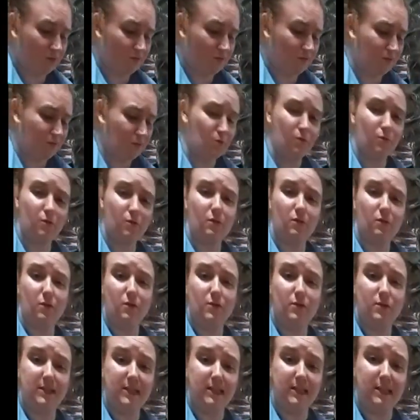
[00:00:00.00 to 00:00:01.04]
food or
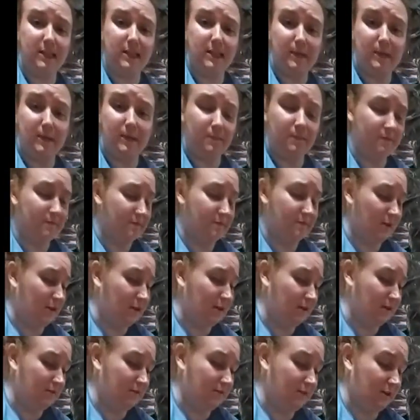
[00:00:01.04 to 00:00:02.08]
utility
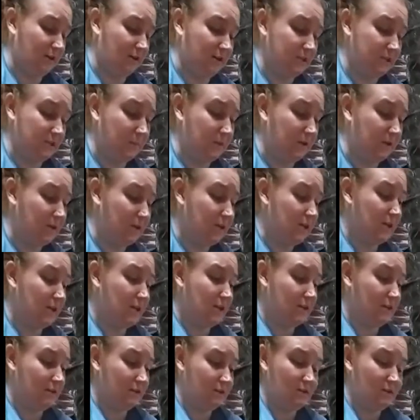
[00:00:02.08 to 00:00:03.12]
vase, but
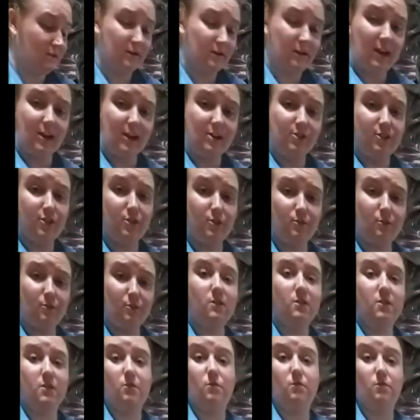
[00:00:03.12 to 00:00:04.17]
you know, occasionally you
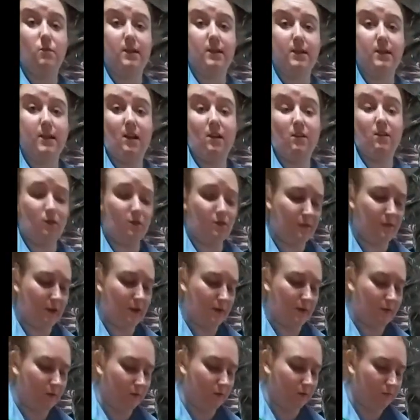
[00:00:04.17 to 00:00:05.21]
want to rinse out your
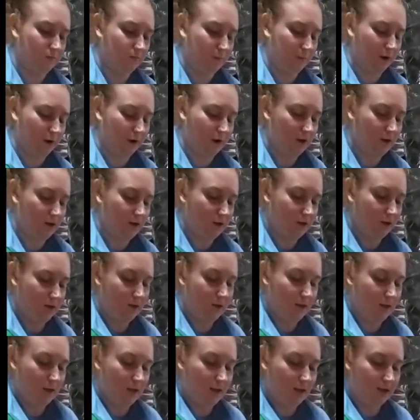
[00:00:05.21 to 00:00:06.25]
flower pot.
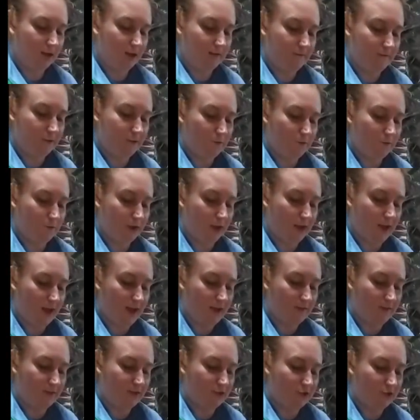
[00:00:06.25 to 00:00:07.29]
And if you were to have
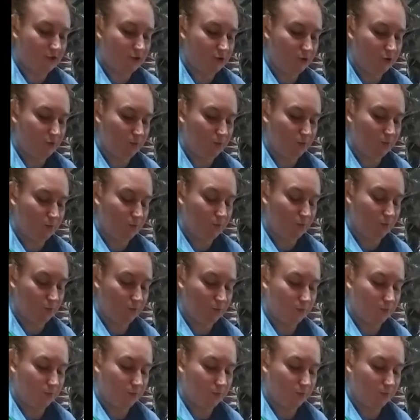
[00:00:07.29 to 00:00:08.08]
it too